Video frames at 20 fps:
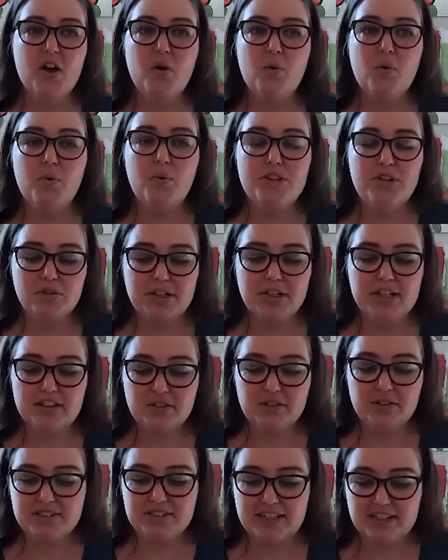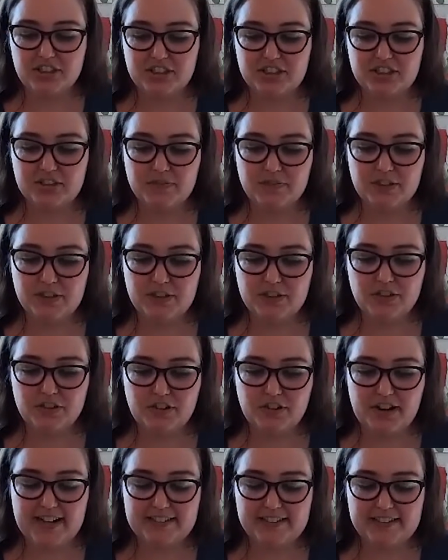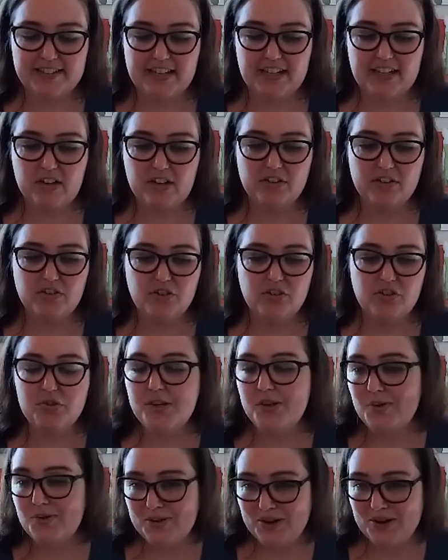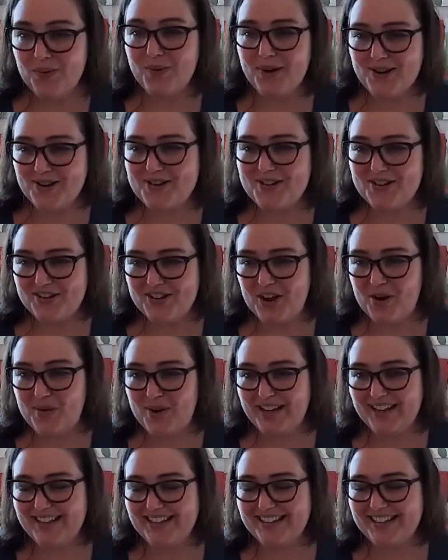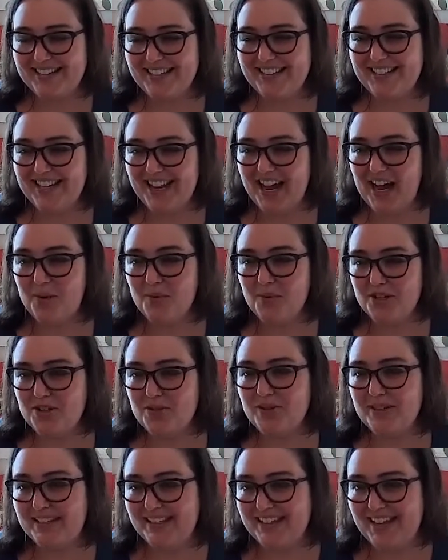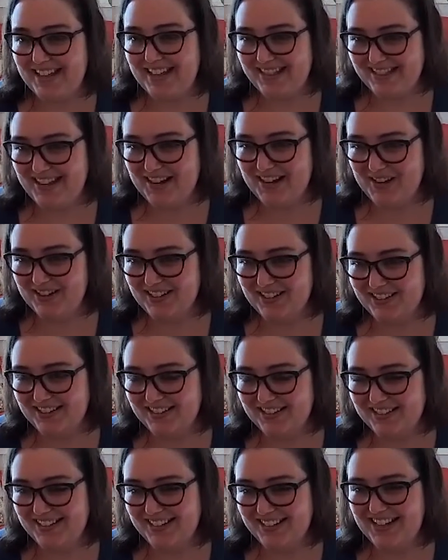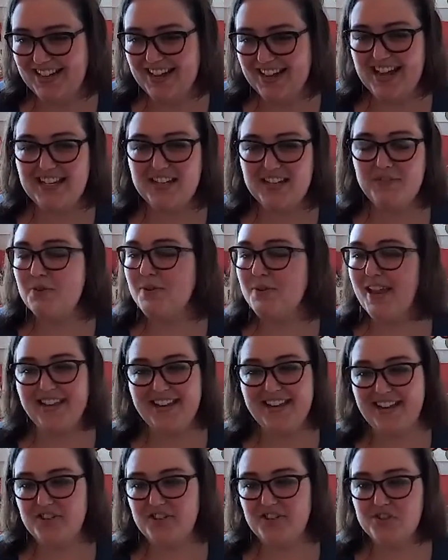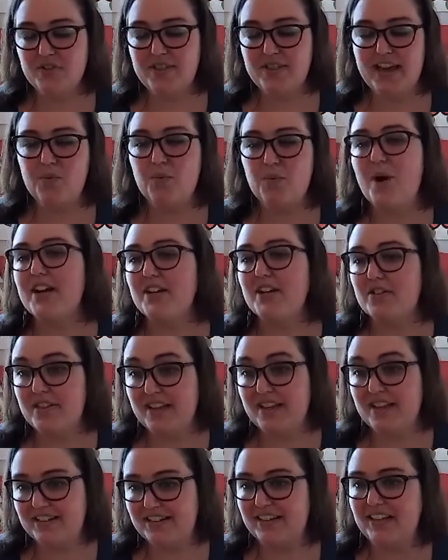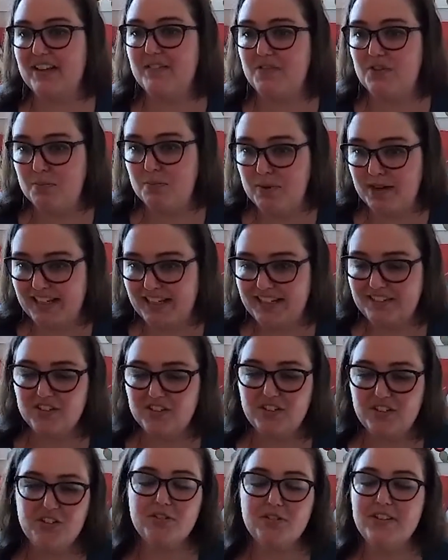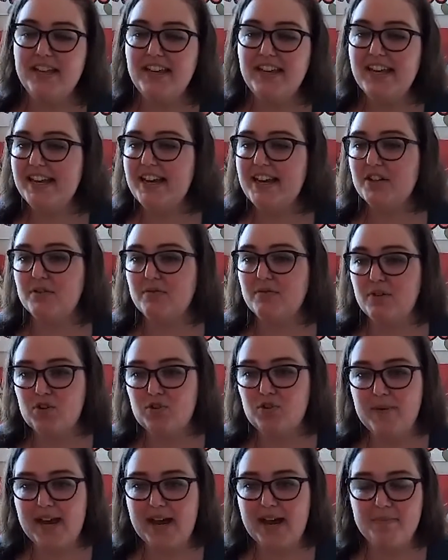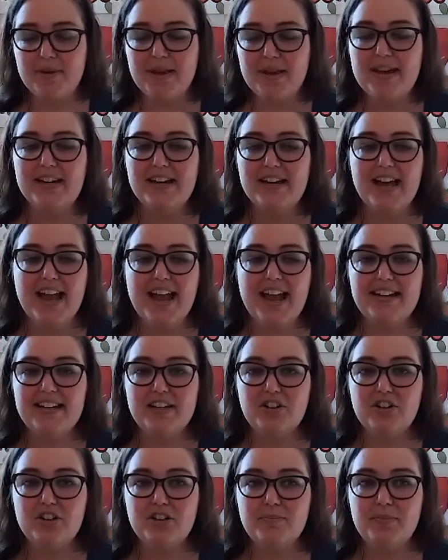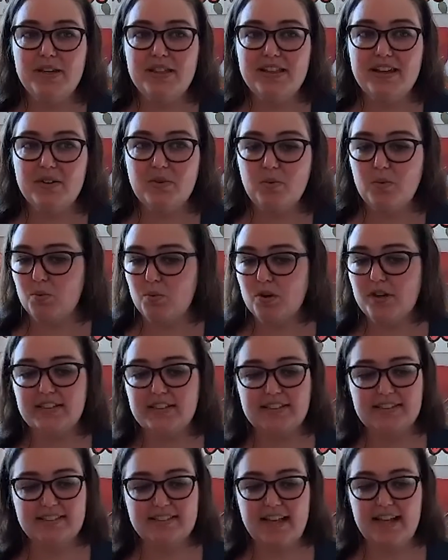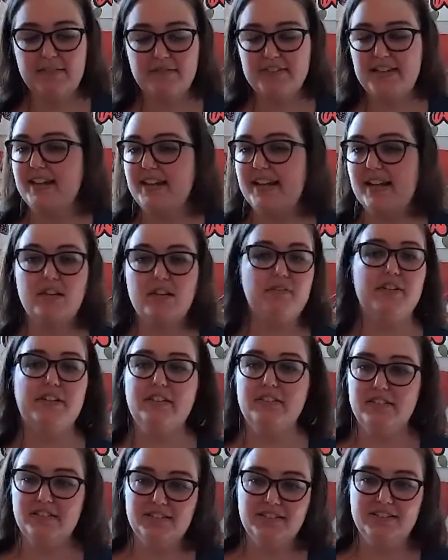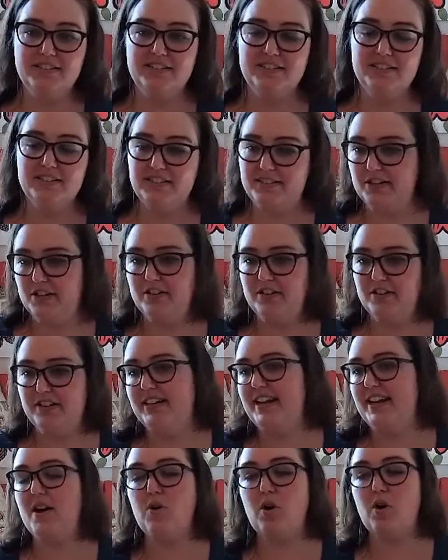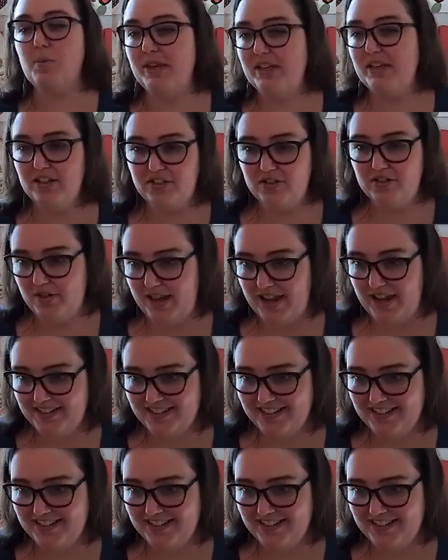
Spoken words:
when you look at those sections, funders are asking, do you know where you're going and how are you going to get there? And if you can't answer that, why are they going to give you money? So you're laying out a roadmap, and it could be that we're going to save 10 elephants this year. And how are we going to do that?